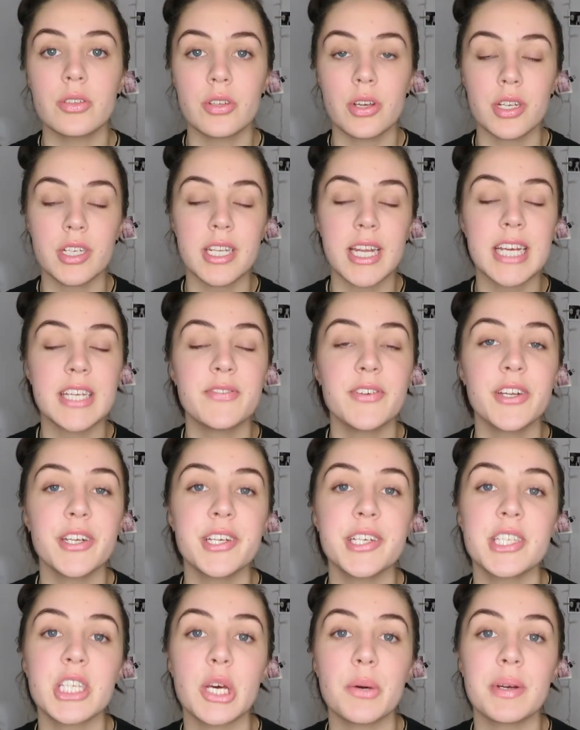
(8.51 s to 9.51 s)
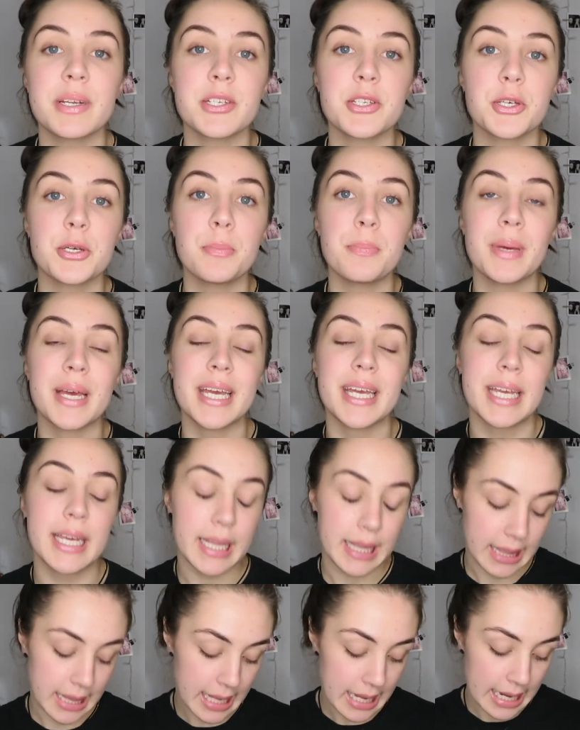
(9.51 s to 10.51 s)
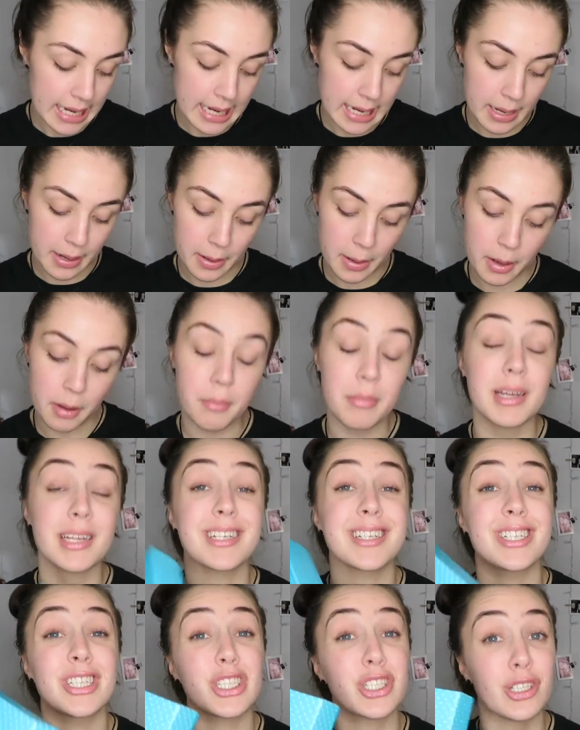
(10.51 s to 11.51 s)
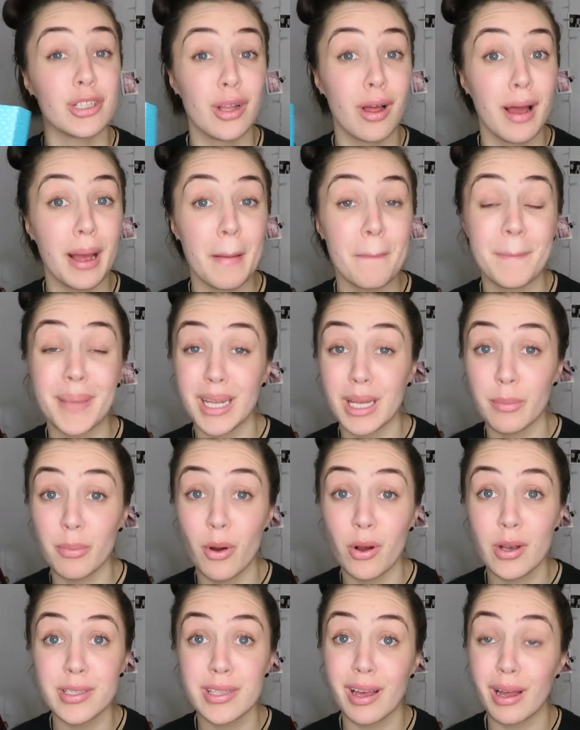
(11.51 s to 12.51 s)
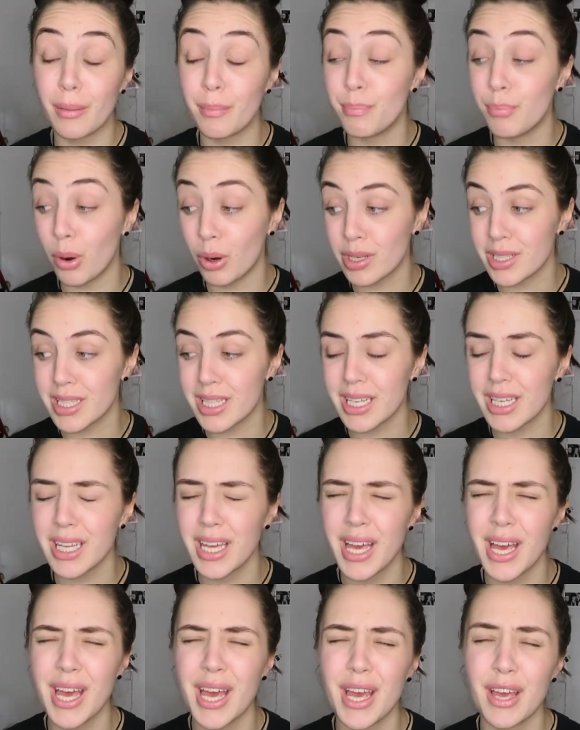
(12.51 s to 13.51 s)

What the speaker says: So today's video is going to be the July Bellabox unboxing.